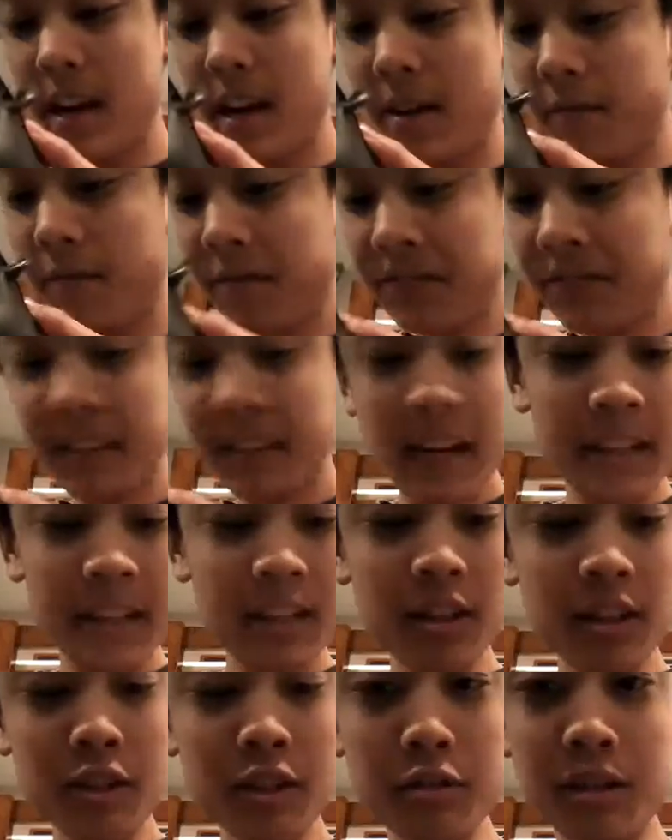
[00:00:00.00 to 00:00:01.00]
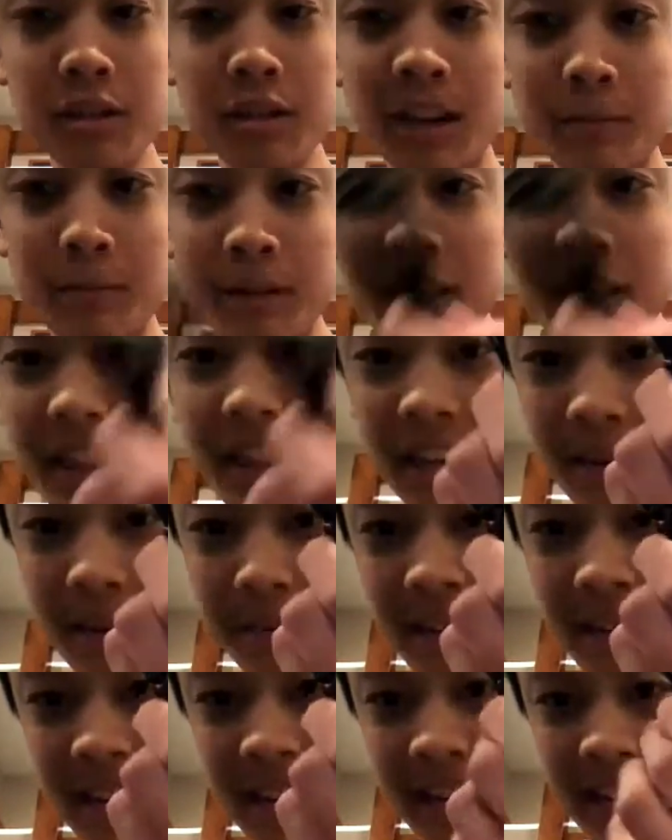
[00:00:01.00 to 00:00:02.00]
And these also come with
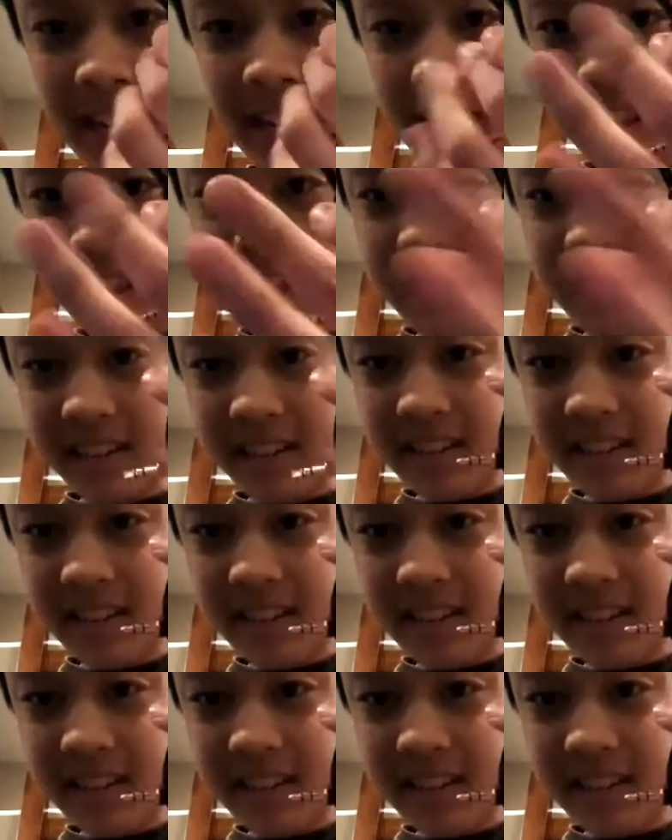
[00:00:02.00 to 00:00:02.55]
these.